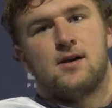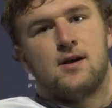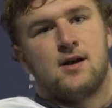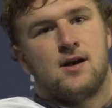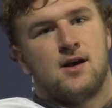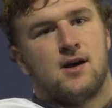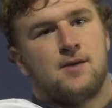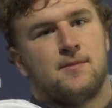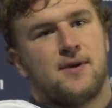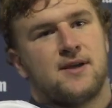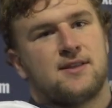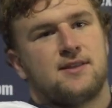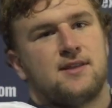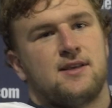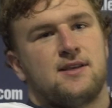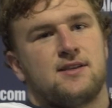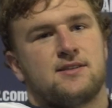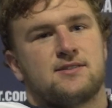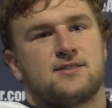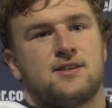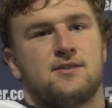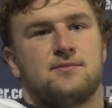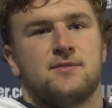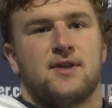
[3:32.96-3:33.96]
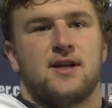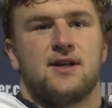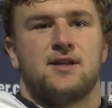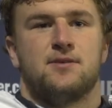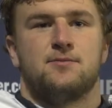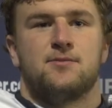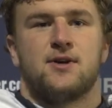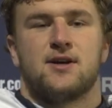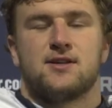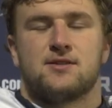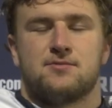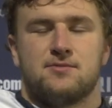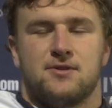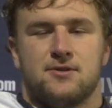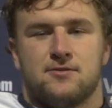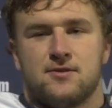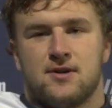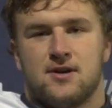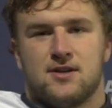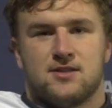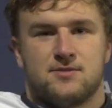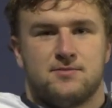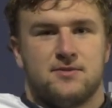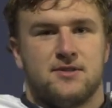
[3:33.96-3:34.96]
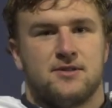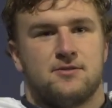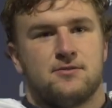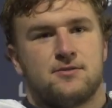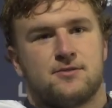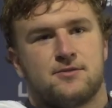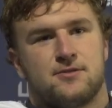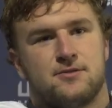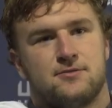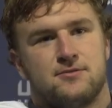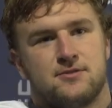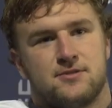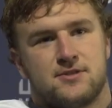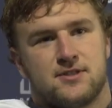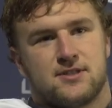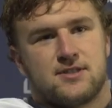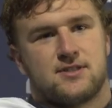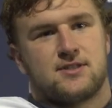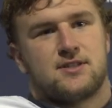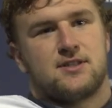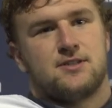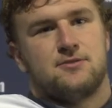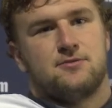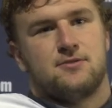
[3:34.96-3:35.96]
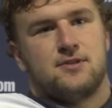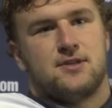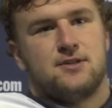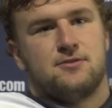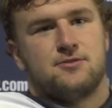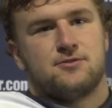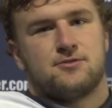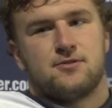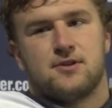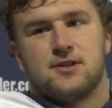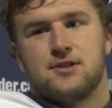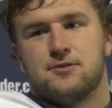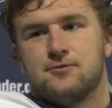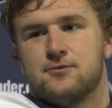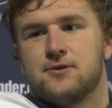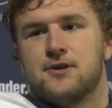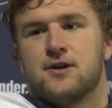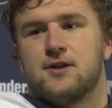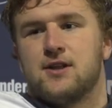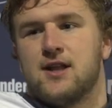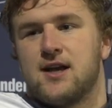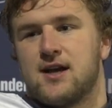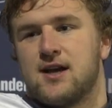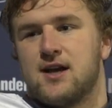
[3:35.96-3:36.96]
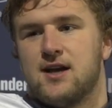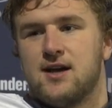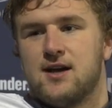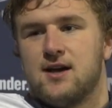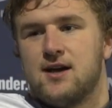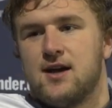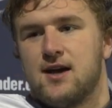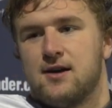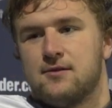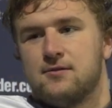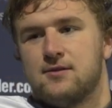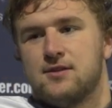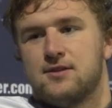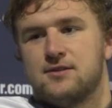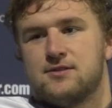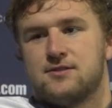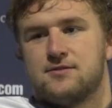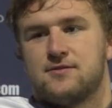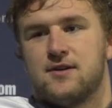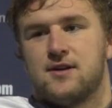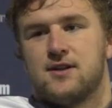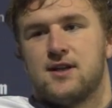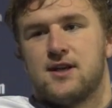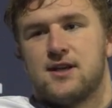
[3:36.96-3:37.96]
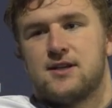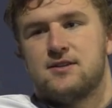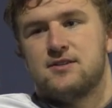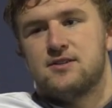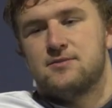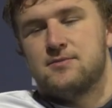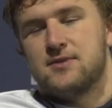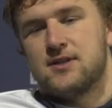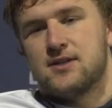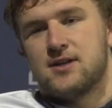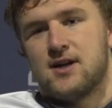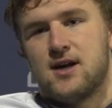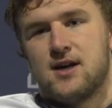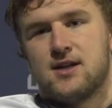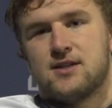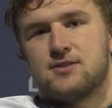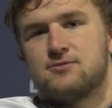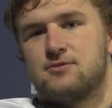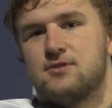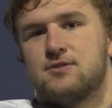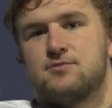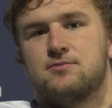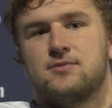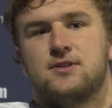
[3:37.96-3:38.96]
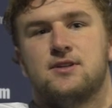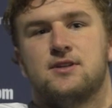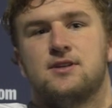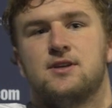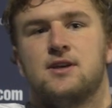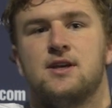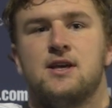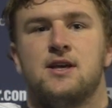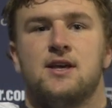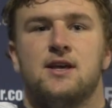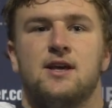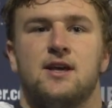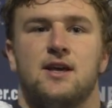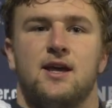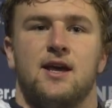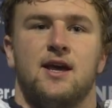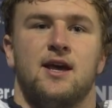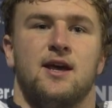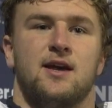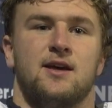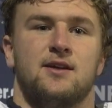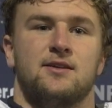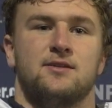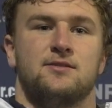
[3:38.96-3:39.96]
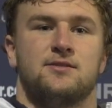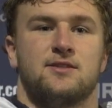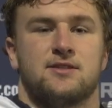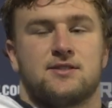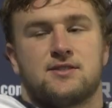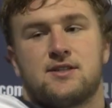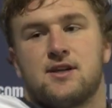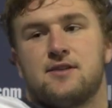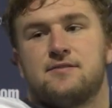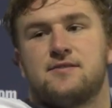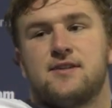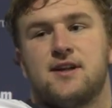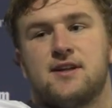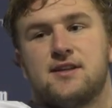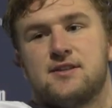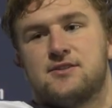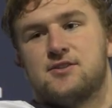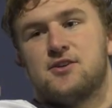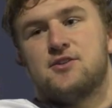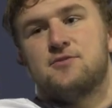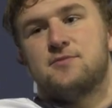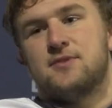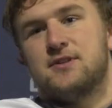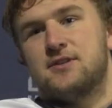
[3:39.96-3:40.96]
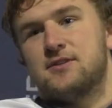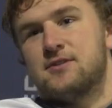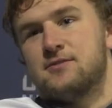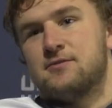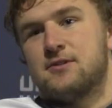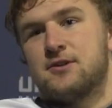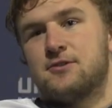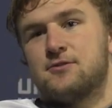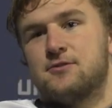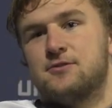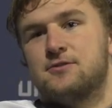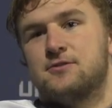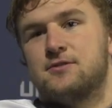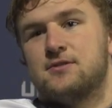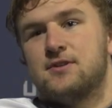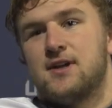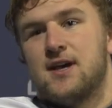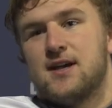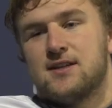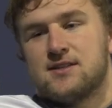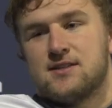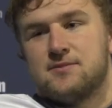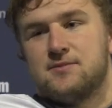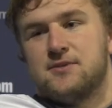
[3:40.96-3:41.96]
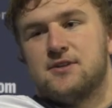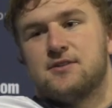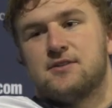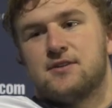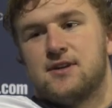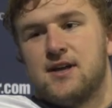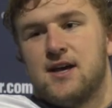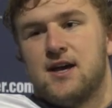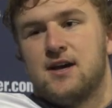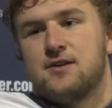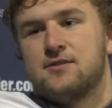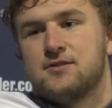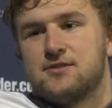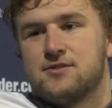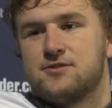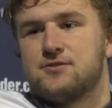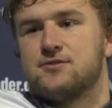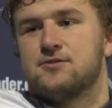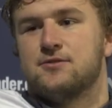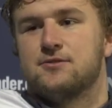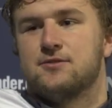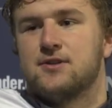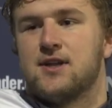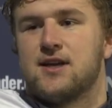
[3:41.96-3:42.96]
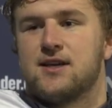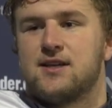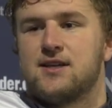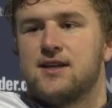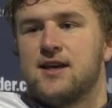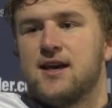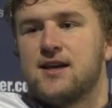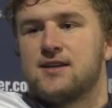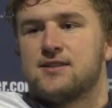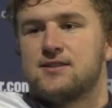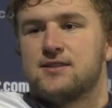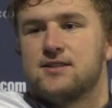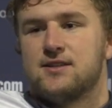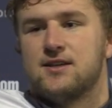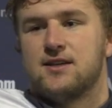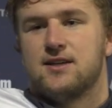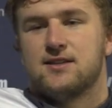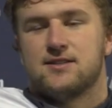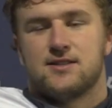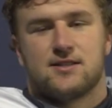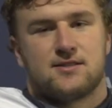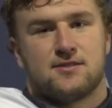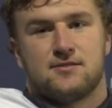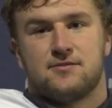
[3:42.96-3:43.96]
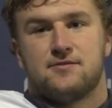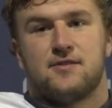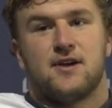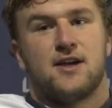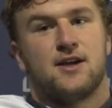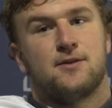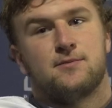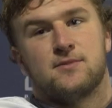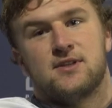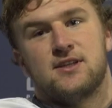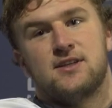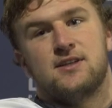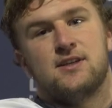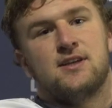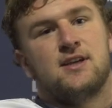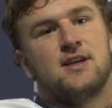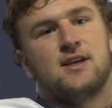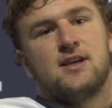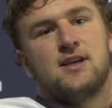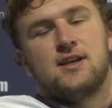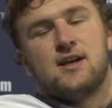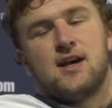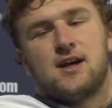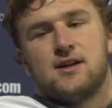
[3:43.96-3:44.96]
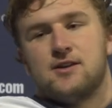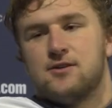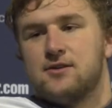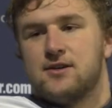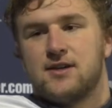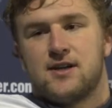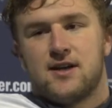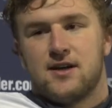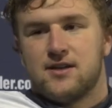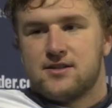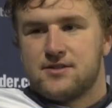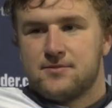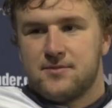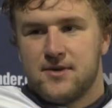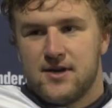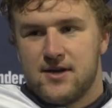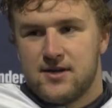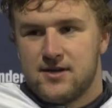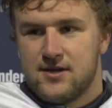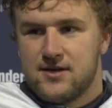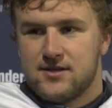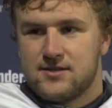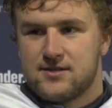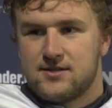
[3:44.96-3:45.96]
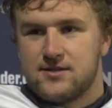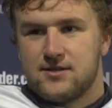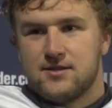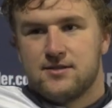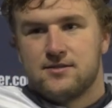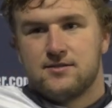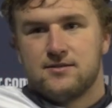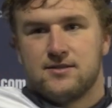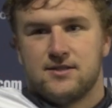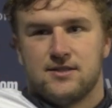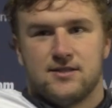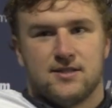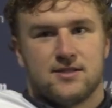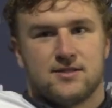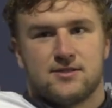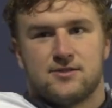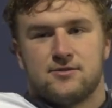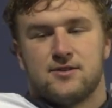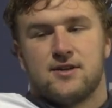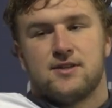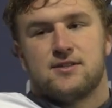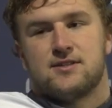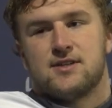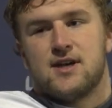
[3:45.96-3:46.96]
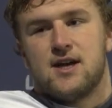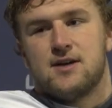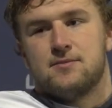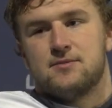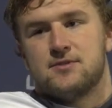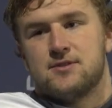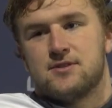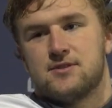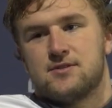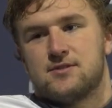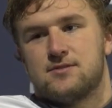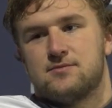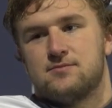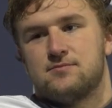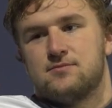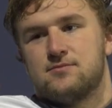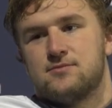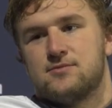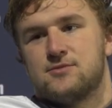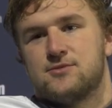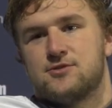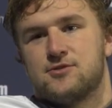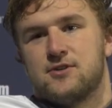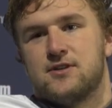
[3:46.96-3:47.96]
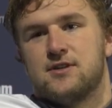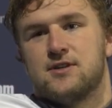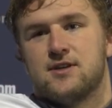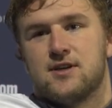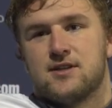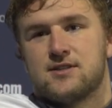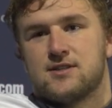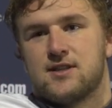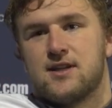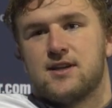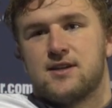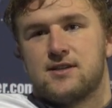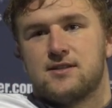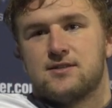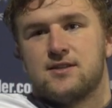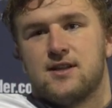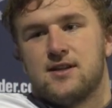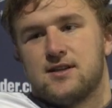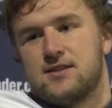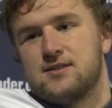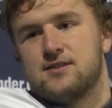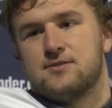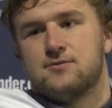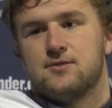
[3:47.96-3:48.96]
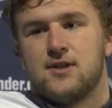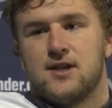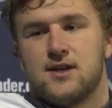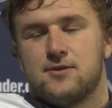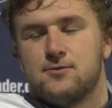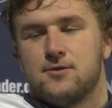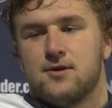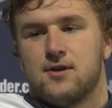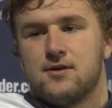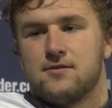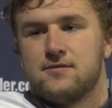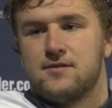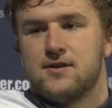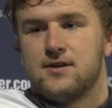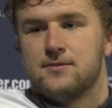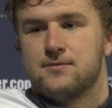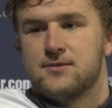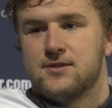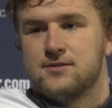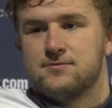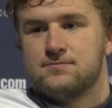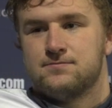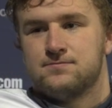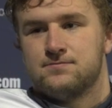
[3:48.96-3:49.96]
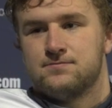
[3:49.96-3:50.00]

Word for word: Um, I think something that he brought to me when I was being a recruit was just he, he was really real. Like I, I really felt like he's being honest with me. And the stuff that he told me during recruiting, as I'm here now, it's true. Like he actually is. It's a family. I know he cares about us, and he does a great job of just treating us like like he, like we're our family.